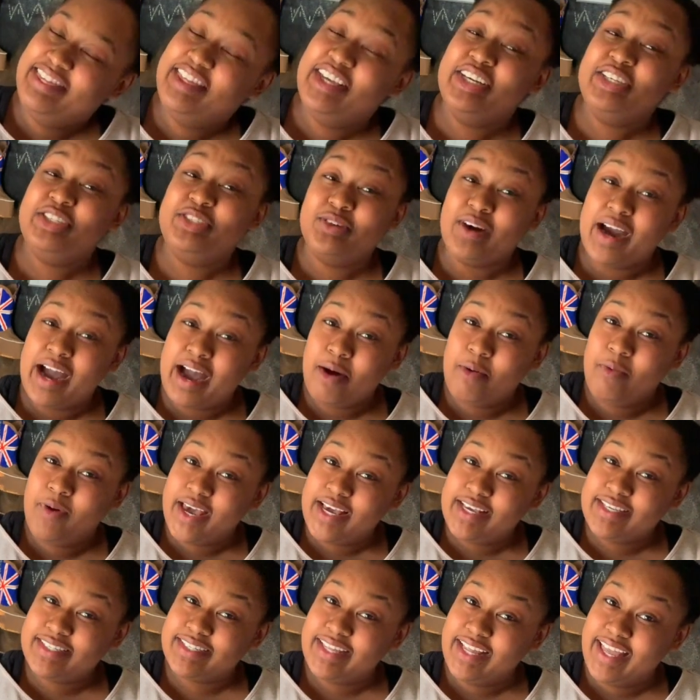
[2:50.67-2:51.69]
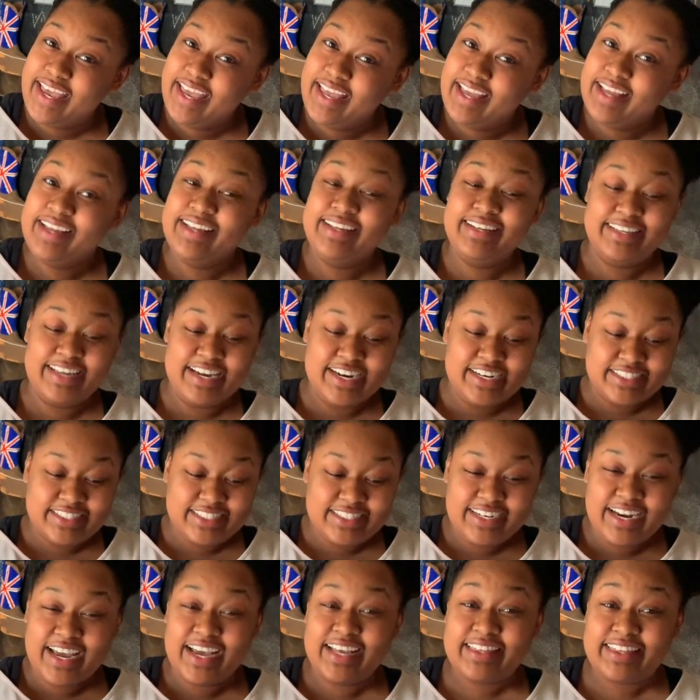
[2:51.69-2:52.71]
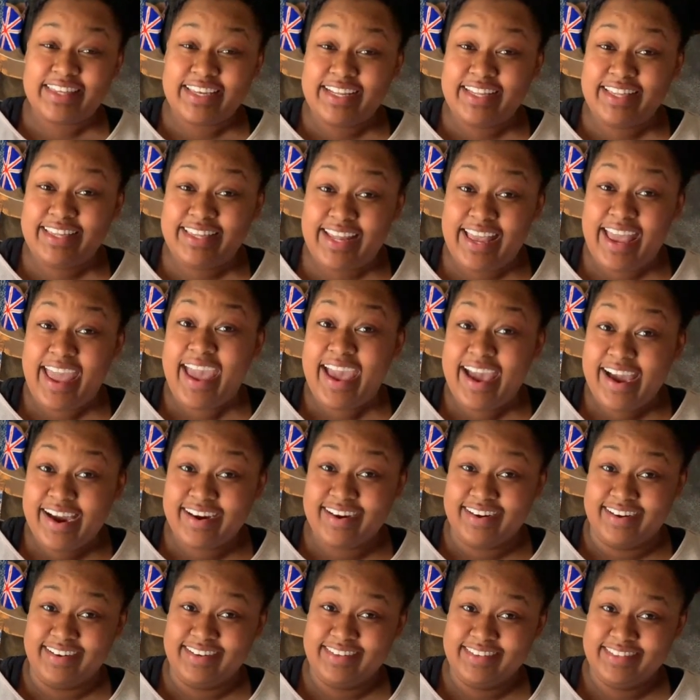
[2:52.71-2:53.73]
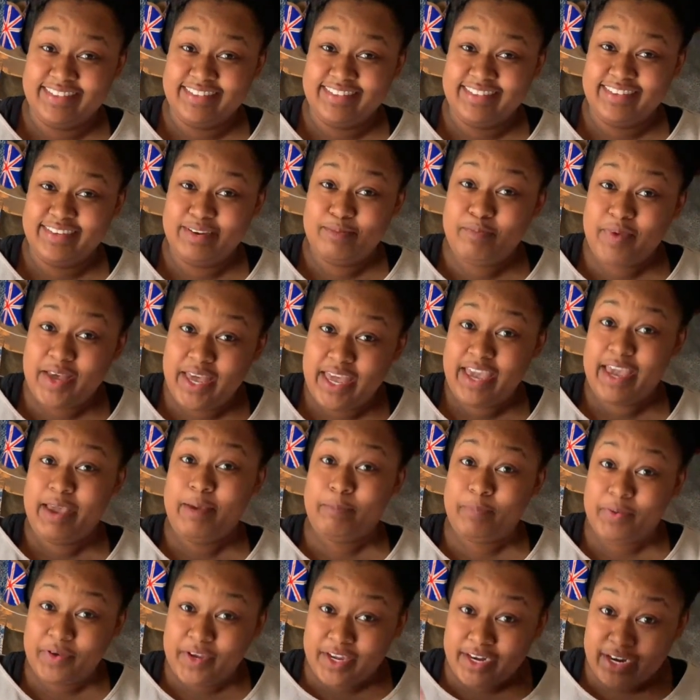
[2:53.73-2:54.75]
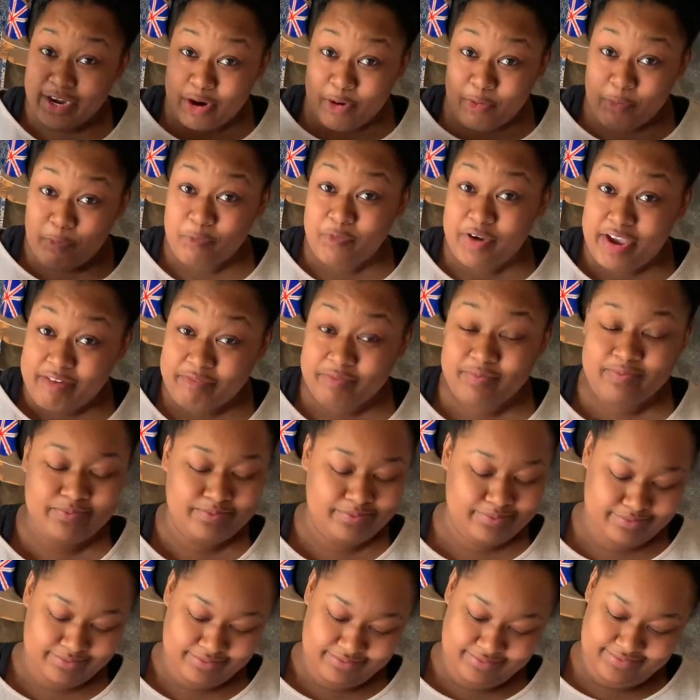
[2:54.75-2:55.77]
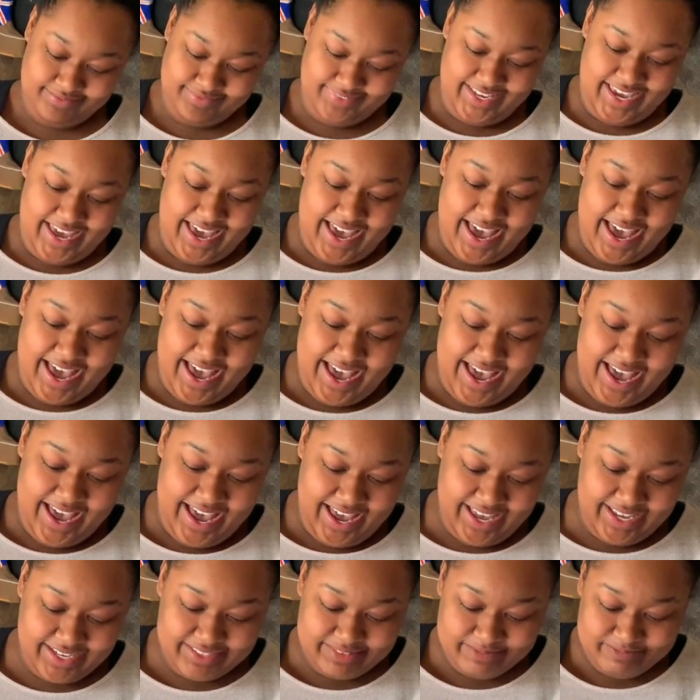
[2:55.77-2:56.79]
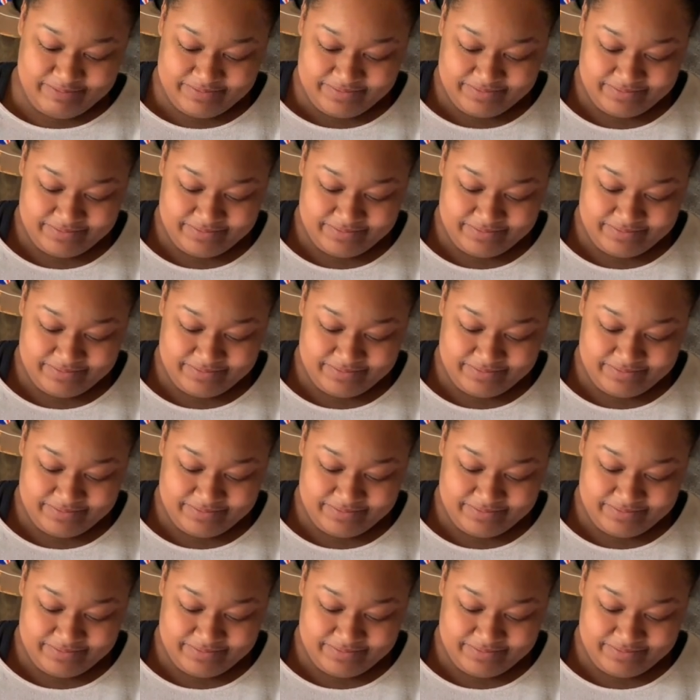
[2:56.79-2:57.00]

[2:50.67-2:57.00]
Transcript: The dry wasteland... There's nothing there, but he put a river. Ah!